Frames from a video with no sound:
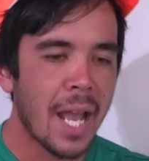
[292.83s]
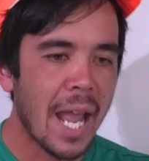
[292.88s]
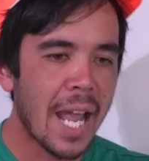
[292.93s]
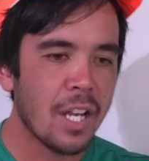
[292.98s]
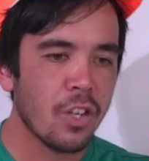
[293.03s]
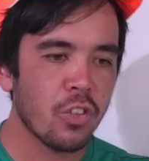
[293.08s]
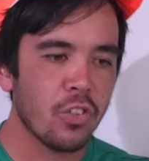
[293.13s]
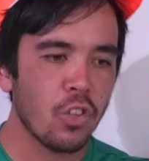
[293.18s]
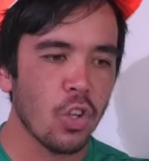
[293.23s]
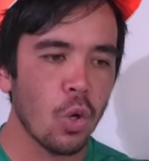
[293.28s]

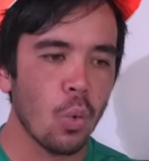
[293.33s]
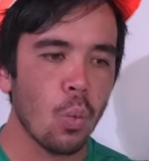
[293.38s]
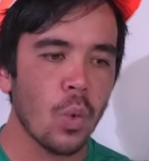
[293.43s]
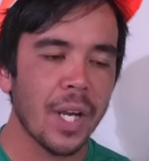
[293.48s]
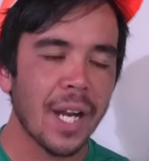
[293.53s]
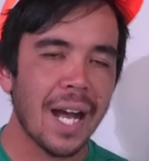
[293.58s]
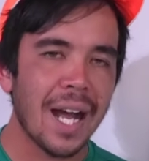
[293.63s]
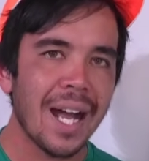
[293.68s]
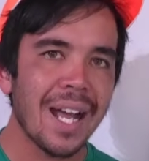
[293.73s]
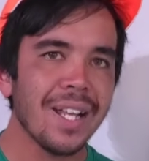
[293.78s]
And so
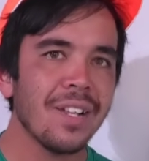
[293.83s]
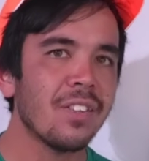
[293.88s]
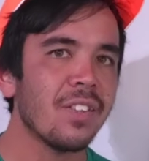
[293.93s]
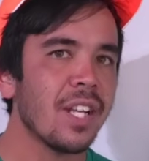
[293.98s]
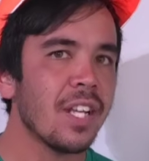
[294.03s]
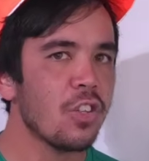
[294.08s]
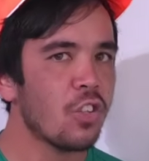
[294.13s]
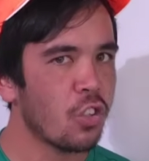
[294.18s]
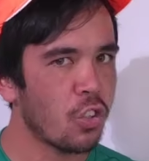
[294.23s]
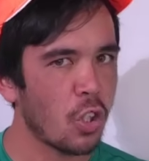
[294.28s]
when I
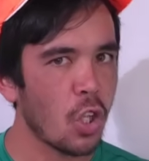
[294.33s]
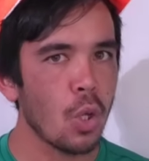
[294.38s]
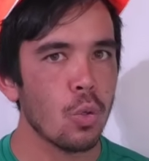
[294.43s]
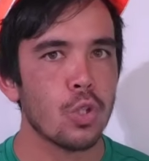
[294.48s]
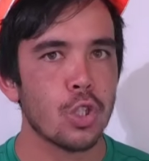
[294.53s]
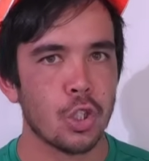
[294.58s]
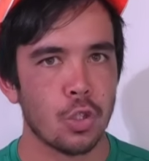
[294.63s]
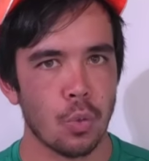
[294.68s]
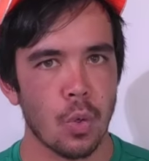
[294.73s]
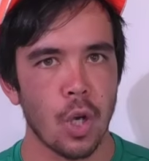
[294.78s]
say slow
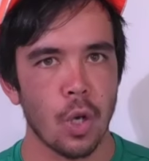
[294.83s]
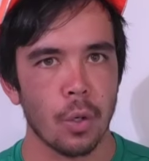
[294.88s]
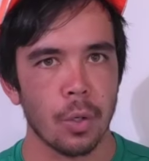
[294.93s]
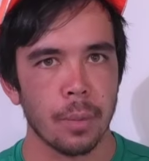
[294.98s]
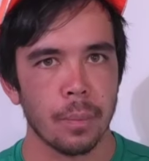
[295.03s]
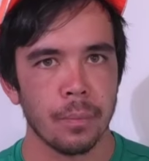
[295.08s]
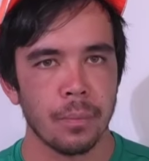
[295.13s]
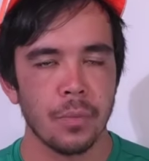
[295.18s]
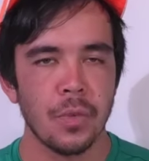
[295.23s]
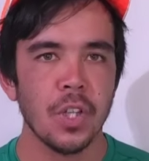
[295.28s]

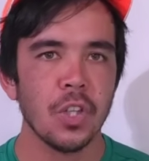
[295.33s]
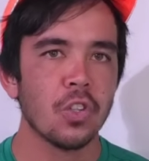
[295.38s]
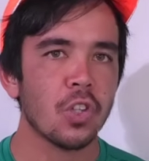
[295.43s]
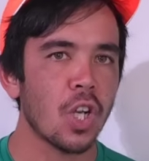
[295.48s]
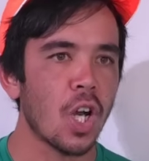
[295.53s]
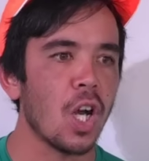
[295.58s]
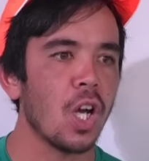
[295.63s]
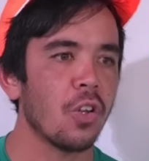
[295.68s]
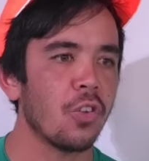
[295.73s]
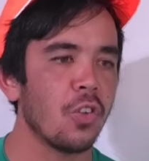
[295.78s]
stroke, this
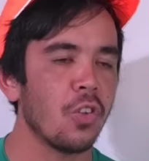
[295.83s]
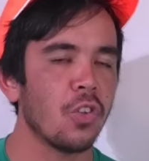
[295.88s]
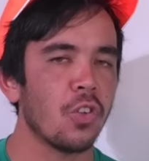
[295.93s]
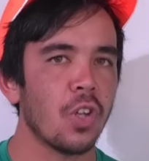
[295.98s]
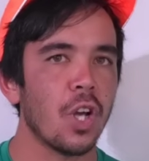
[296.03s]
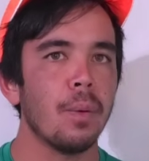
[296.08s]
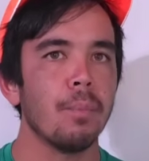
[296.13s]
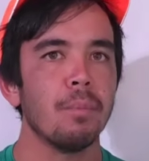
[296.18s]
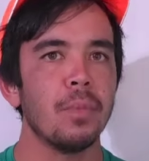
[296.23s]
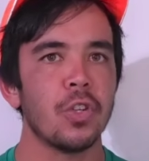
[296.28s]
causes
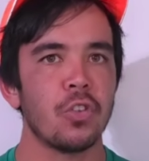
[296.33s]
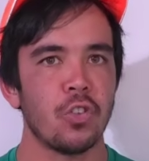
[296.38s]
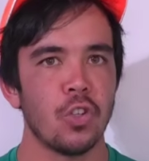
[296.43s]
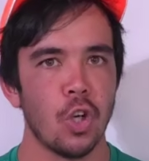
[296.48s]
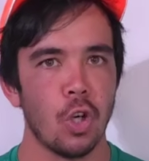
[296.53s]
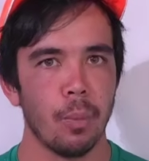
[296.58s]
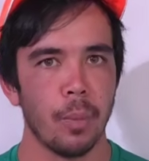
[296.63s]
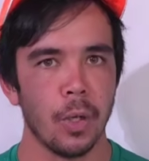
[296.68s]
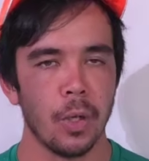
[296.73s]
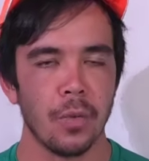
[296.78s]
a
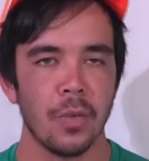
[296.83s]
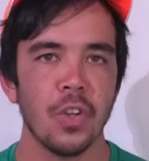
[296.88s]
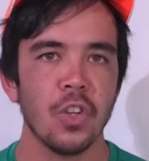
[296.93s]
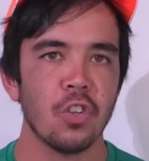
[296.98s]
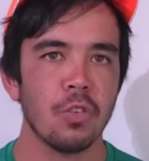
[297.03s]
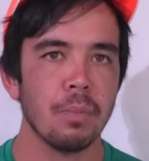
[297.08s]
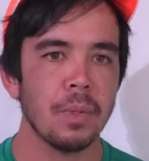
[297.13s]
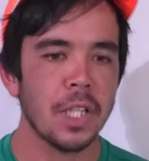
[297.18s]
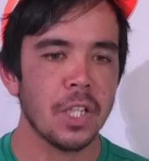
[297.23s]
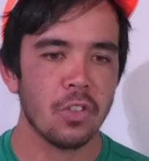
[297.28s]
misnomer.
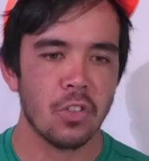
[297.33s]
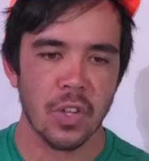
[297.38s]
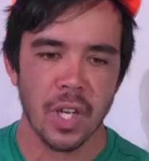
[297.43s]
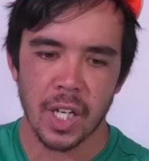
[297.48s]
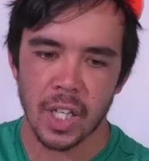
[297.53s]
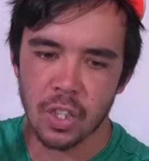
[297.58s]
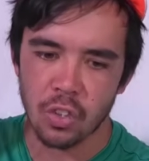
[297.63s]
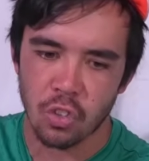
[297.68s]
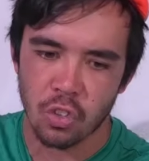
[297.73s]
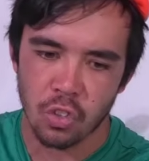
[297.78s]
This means that
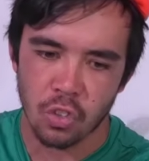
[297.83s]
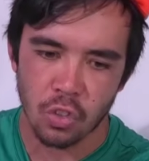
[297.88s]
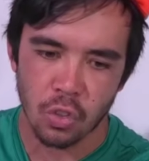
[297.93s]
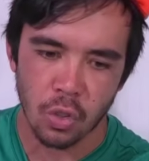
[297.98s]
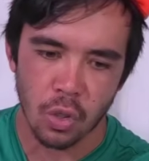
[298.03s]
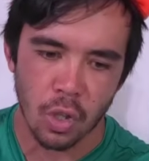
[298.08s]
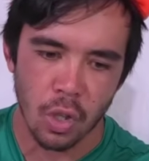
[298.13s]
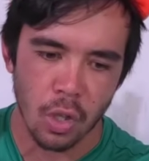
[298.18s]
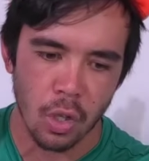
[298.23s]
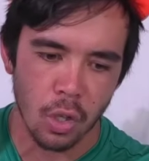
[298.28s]
it's
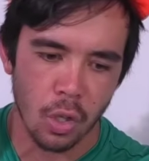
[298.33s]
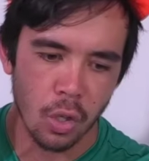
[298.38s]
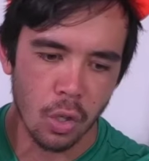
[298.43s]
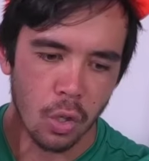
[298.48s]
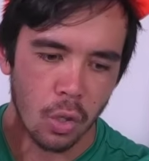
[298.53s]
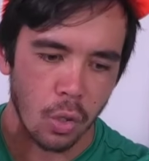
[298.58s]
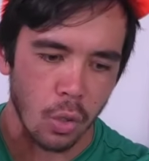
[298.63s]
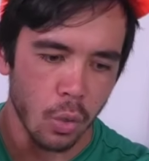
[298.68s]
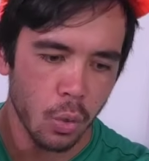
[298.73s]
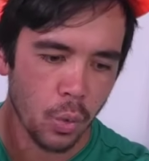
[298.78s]

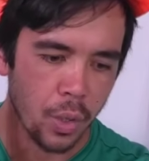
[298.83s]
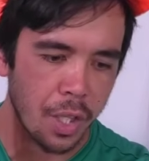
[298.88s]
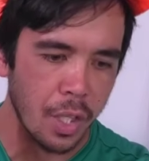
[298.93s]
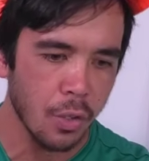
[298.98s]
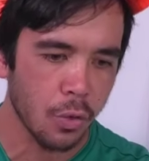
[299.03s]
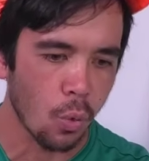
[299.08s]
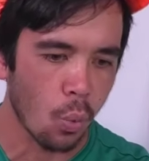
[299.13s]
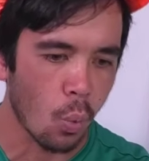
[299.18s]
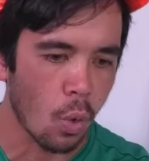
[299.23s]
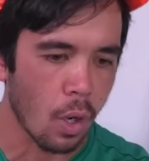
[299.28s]
slow
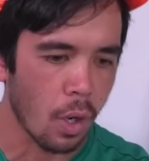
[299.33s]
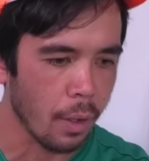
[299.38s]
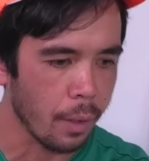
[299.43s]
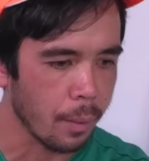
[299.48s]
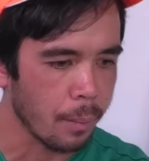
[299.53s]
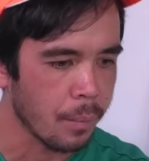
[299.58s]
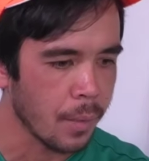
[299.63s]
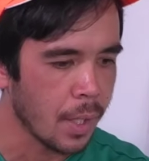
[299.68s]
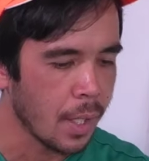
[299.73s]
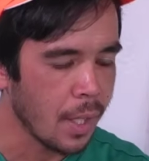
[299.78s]
in the
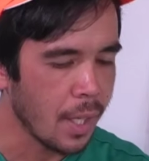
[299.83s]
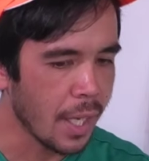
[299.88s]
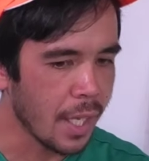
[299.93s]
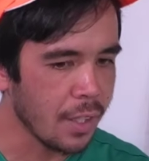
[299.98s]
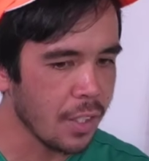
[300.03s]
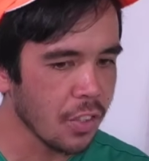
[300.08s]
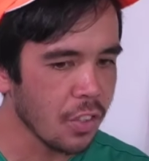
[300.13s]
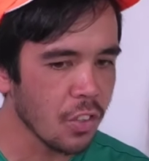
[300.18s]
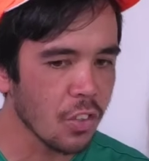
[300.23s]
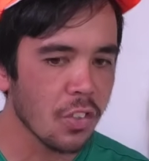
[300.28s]
water.
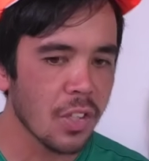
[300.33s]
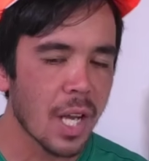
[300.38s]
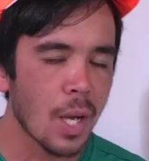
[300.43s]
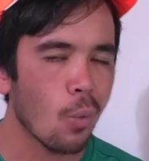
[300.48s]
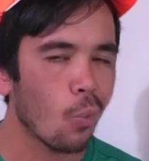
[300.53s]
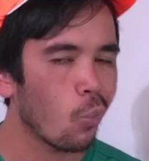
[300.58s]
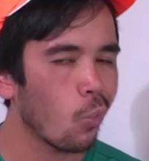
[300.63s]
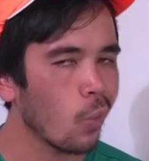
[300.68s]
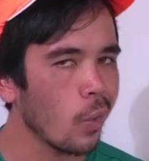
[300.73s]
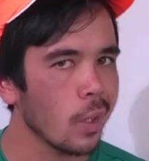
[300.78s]
And this is
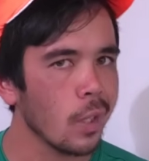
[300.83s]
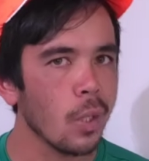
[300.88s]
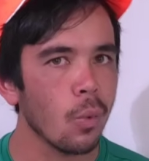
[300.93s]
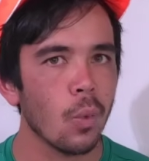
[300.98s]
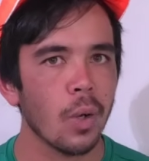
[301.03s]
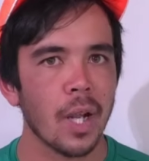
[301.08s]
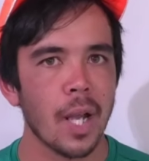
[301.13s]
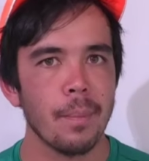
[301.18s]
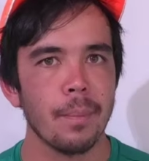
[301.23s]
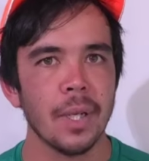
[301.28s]
not really
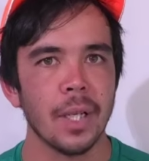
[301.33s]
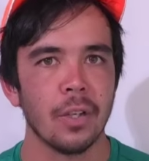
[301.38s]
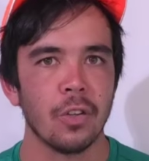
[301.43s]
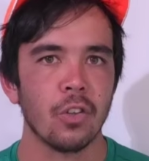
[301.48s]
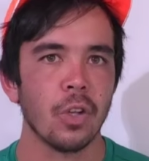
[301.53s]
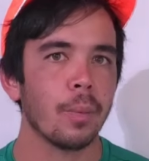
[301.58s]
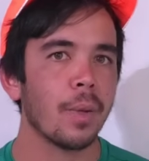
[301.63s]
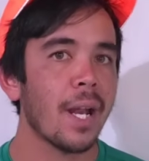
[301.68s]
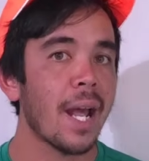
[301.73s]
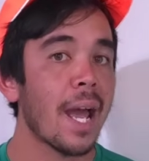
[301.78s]
what I mean,
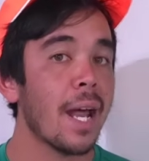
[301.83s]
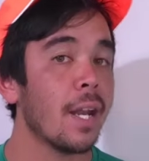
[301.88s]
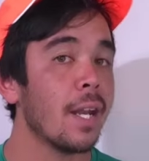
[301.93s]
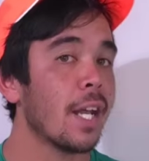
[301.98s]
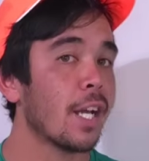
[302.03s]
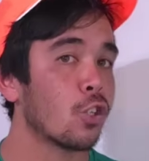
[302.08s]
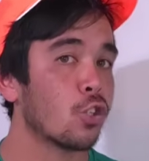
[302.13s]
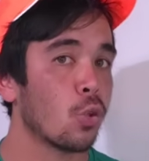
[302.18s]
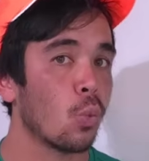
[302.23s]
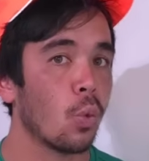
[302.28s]
so I'm gonna add an
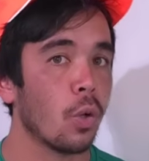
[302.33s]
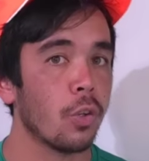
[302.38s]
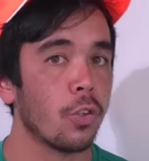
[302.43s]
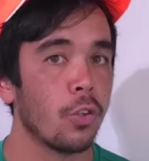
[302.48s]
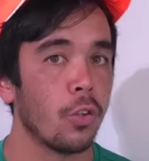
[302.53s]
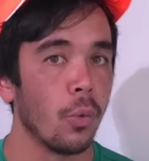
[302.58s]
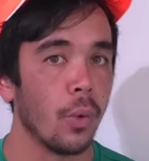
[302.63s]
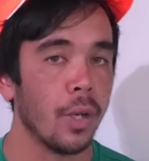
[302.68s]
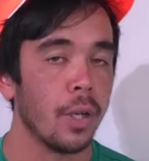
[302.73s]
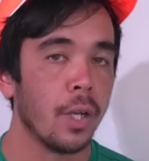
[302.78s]
extra word
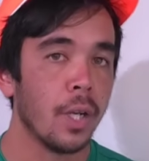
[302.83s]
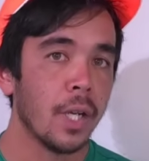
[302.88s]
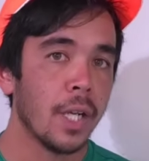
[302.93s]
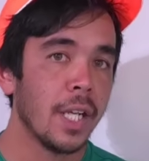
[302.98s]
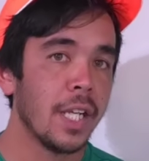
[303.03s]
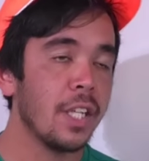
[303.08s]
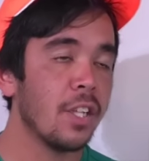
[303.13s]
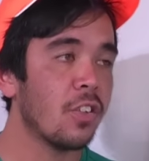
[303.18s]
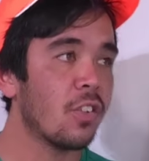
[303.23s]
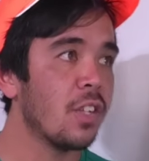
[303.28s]
to it.
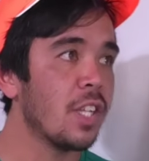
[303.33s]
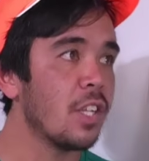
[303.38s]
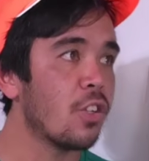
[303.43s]
It is the